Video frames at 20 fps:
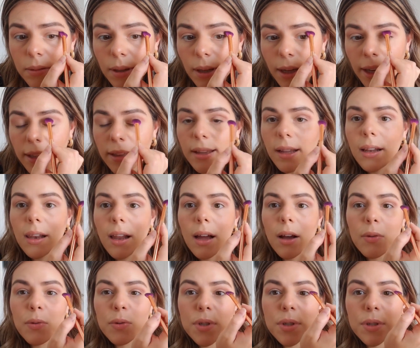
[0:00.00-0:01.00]
it
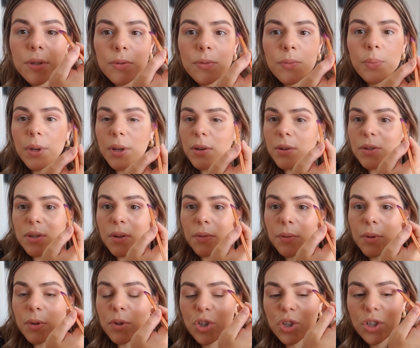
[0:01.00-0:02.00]
allows you, because of
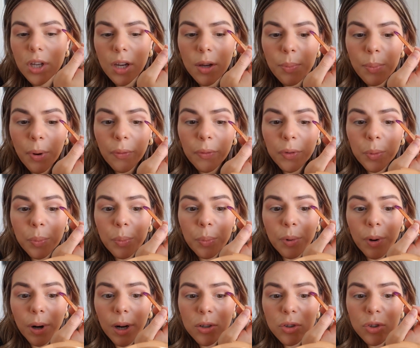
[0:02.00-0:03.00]
the shape of the
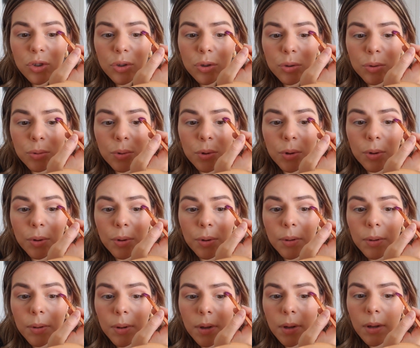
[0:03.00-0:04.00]
brush, to go
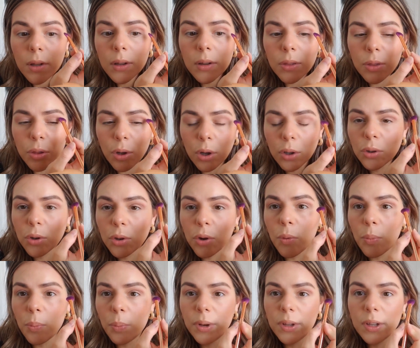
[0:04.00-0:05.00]
not
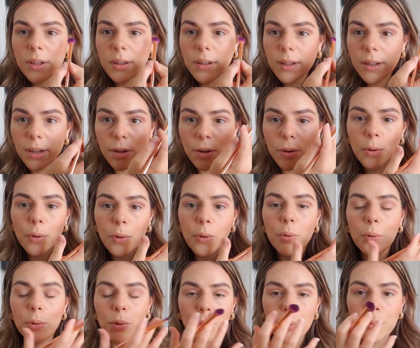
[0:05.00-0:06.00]
completely
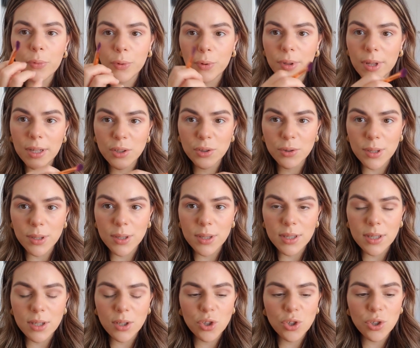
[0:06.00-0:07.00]
all over that
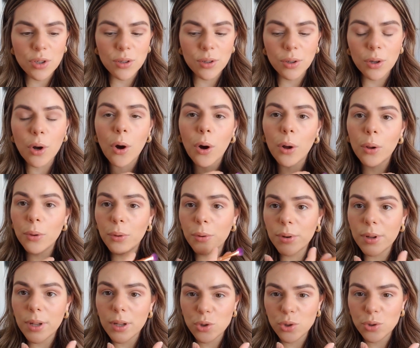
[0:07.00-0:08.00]
transition color
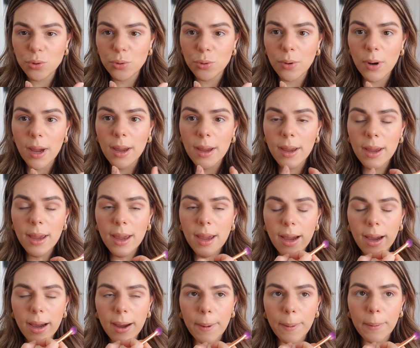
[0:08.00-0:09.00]
that you
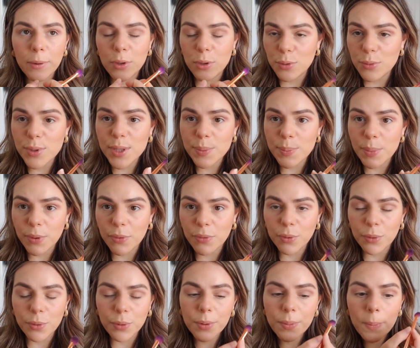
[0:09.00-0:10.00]
used
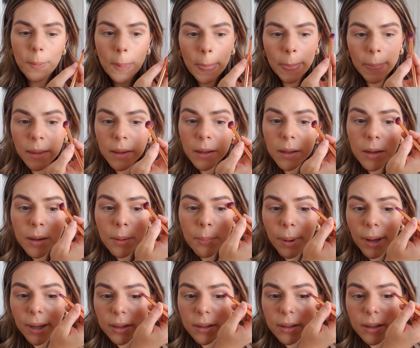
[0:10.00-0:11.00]
before,
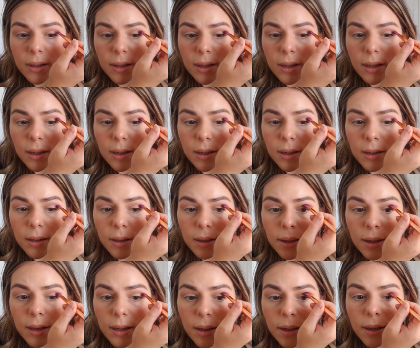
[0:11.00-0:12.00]
but
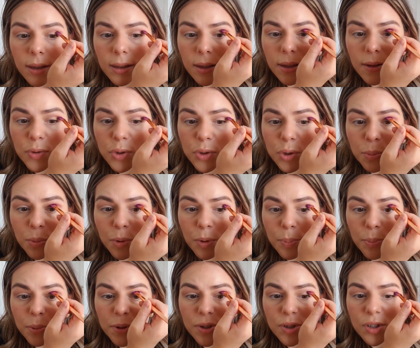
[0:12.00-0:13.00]
it gives you more
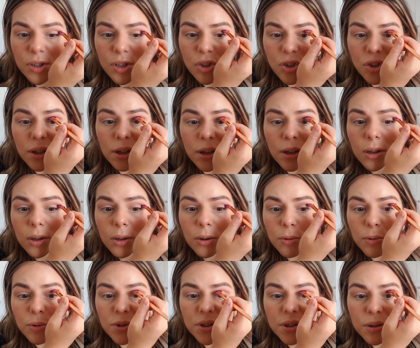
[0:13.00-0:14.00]
precision and
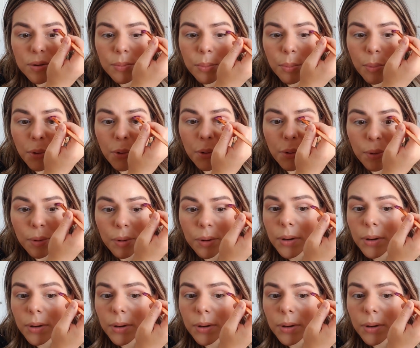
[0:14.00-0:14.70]
goes more